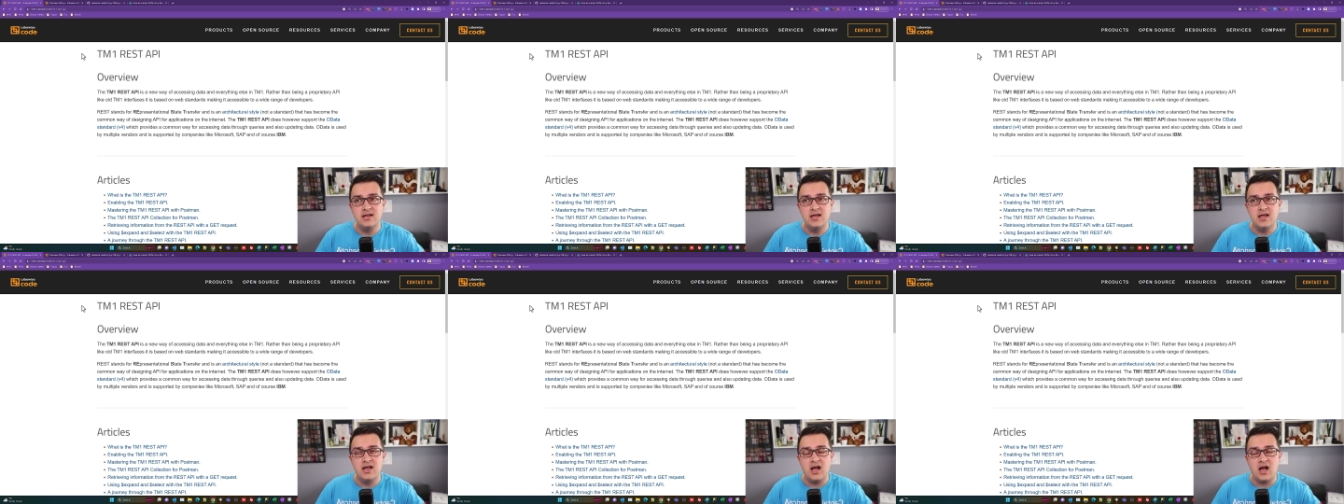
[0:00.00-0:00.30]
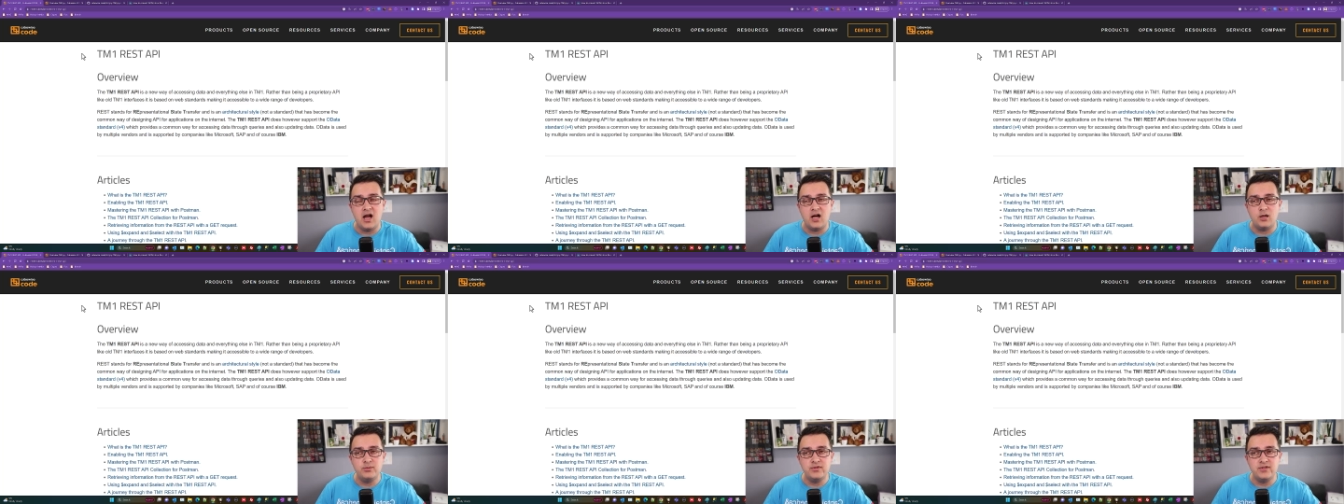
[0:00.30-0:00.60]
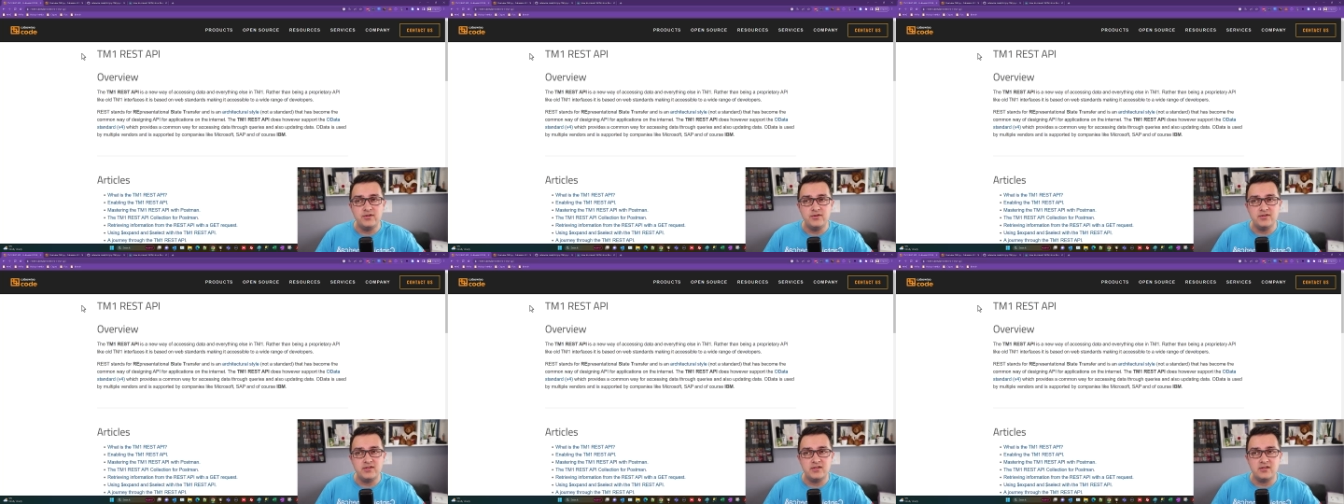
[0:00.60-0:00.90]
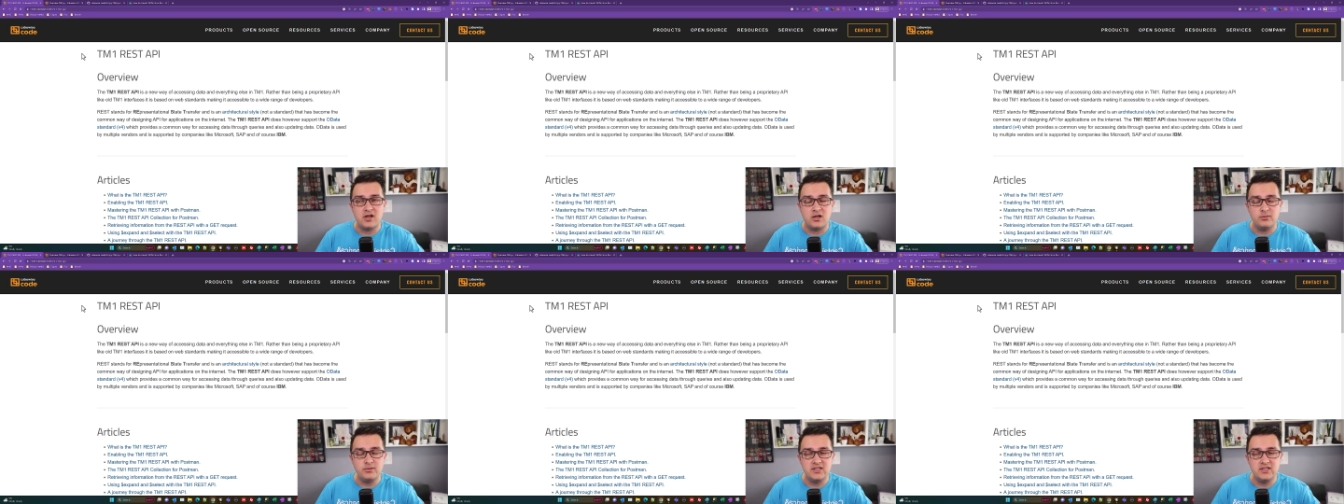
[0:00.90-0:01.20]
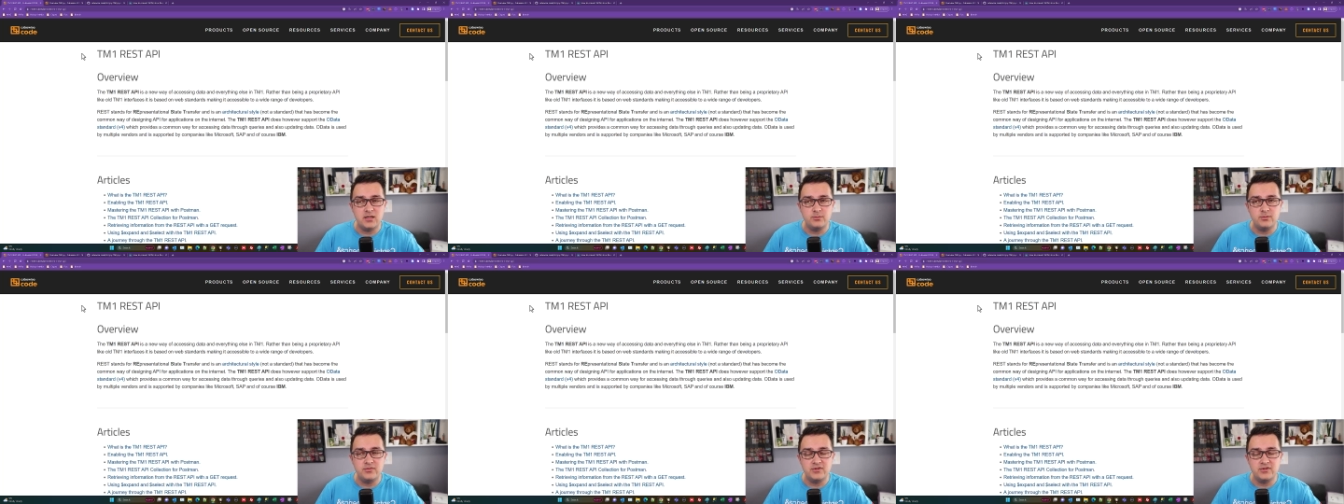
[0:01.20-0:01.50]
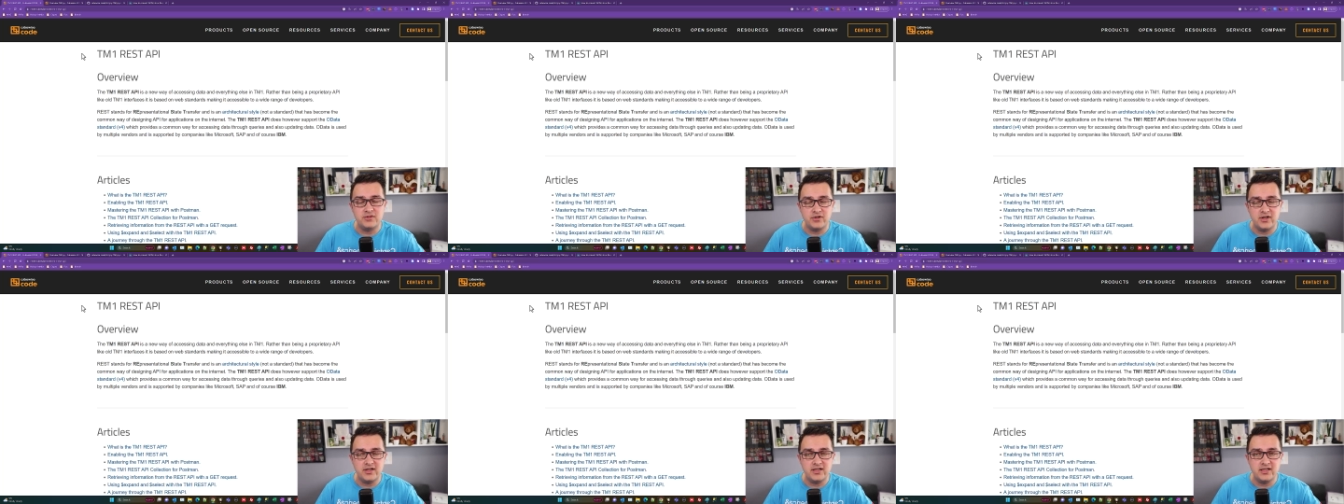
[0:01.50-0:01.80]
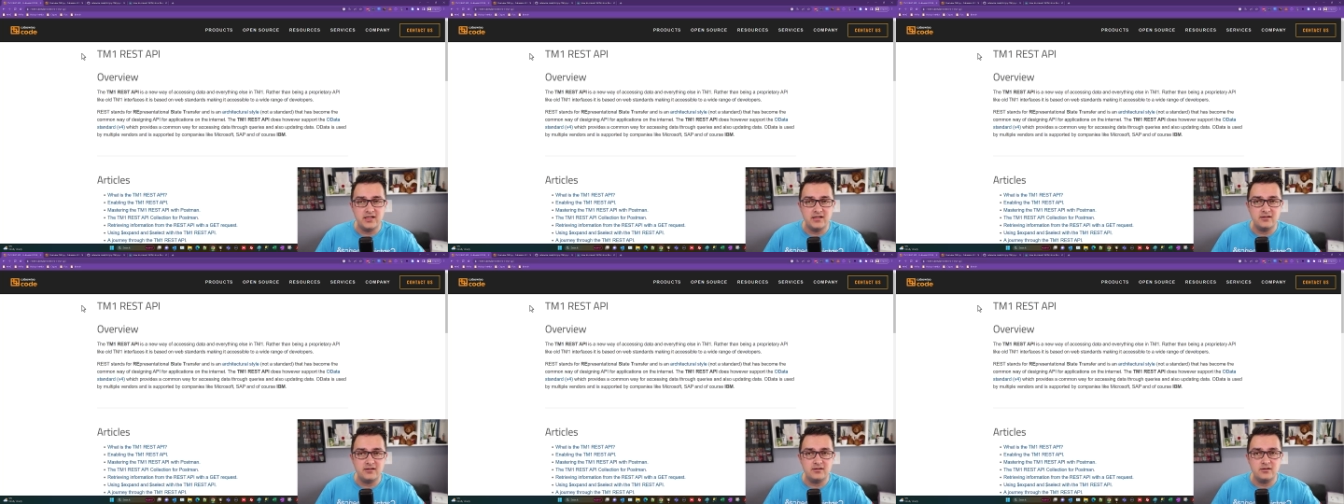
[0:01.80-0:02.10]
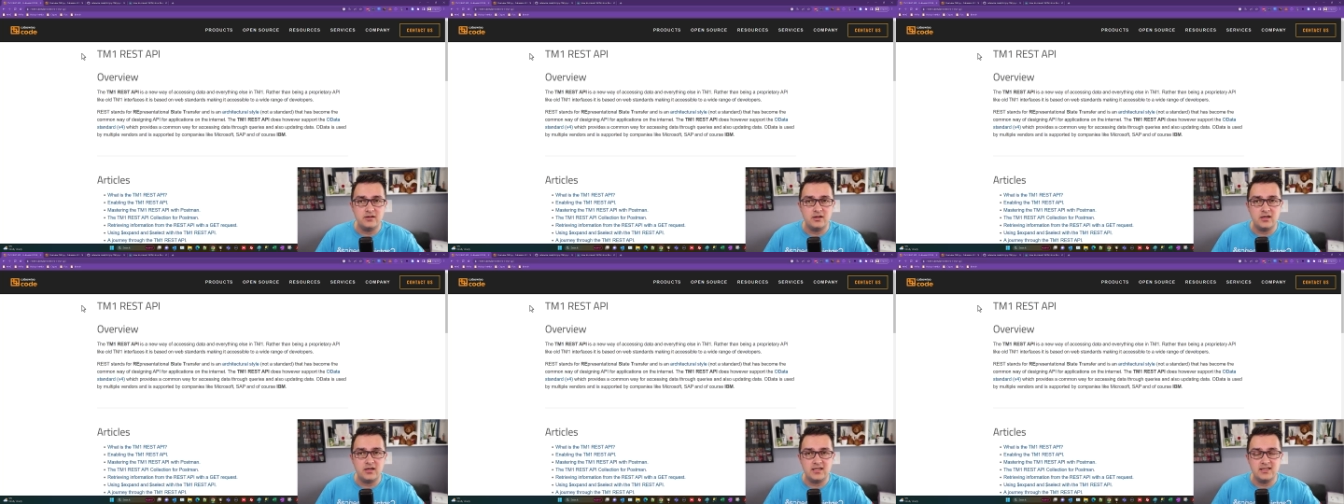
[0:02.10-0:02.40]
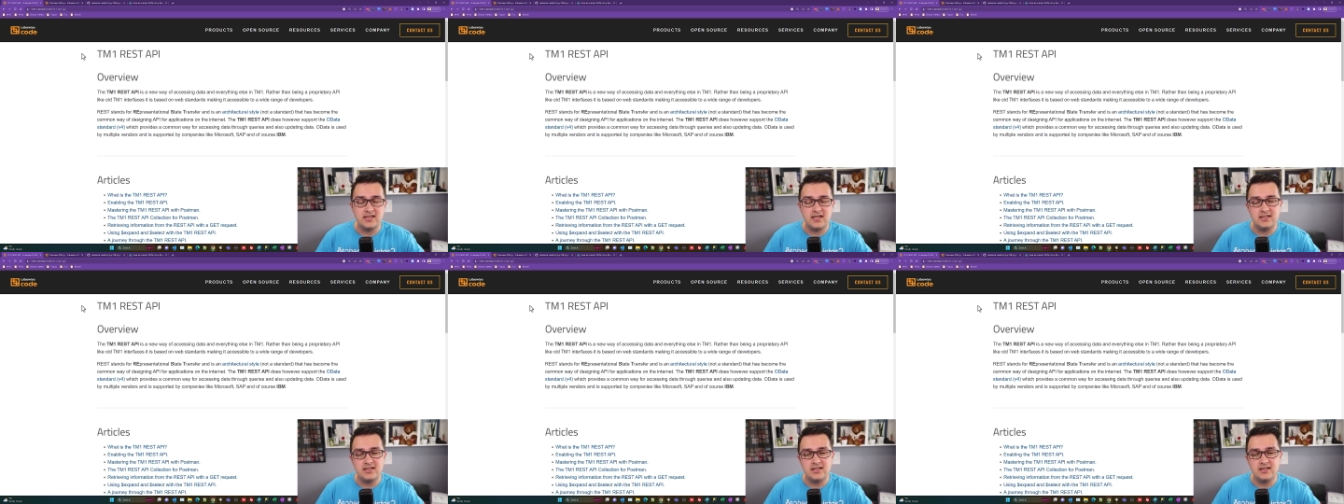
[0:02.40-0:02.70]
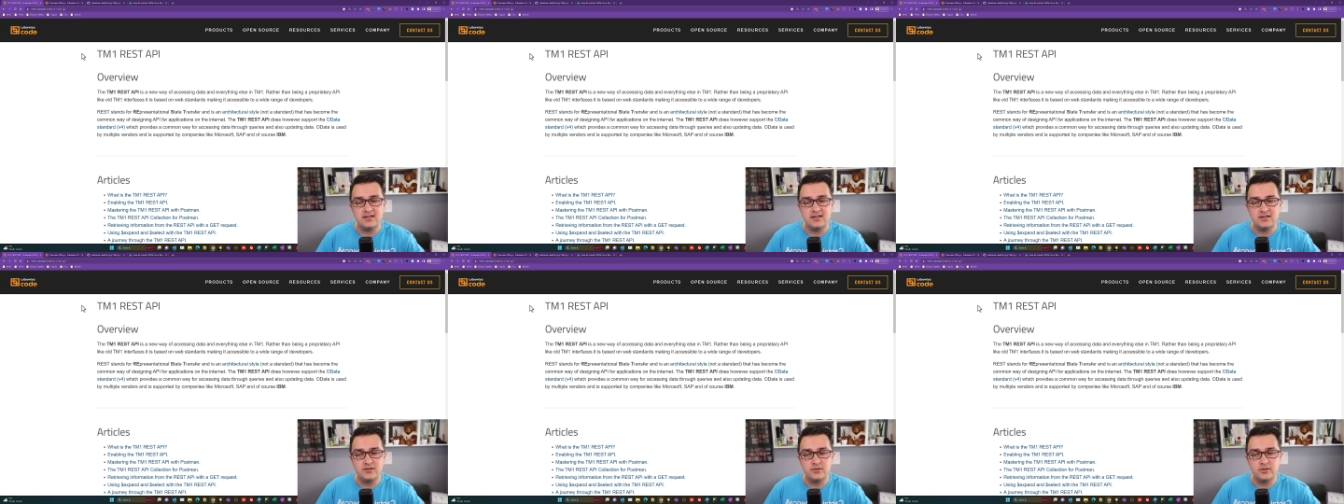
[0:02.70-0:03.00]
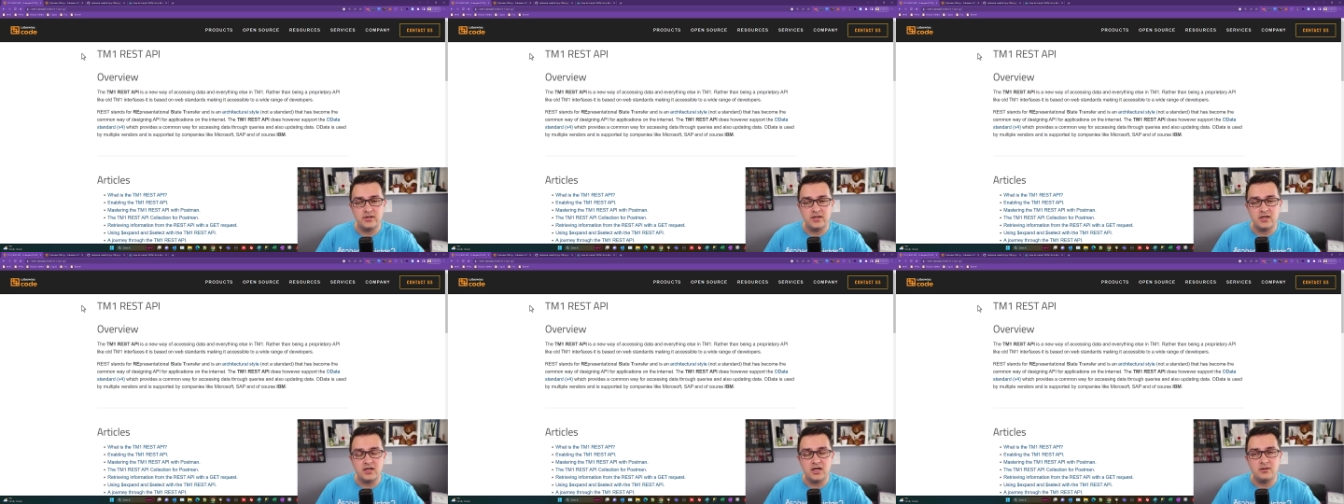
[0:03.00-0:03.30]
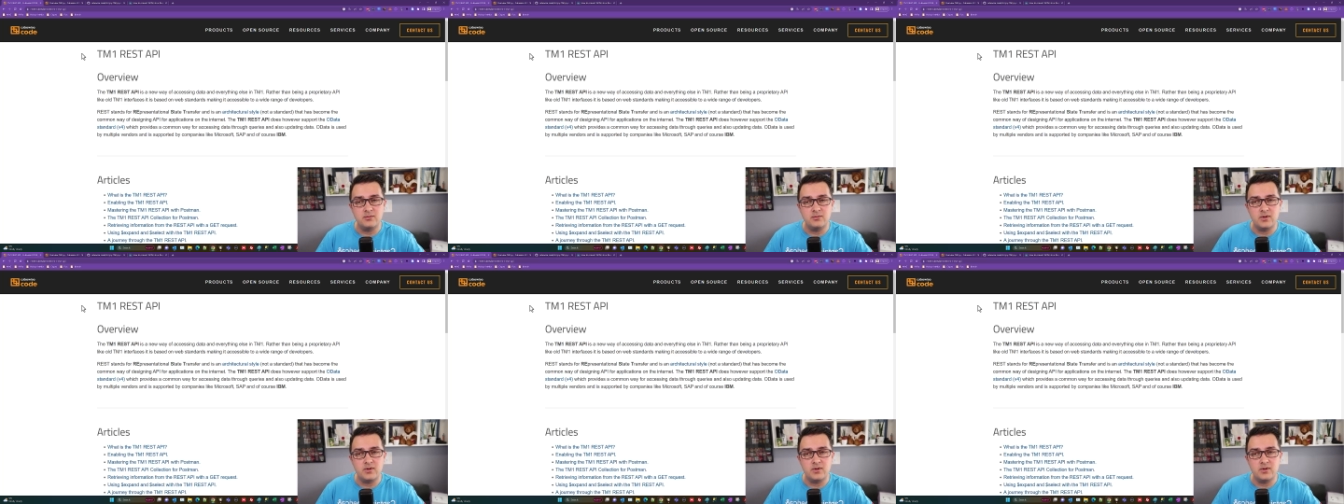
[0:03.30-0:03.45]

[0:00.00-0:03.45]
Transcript: I'll be using, I'll be demonstrating it uh, connecting into a,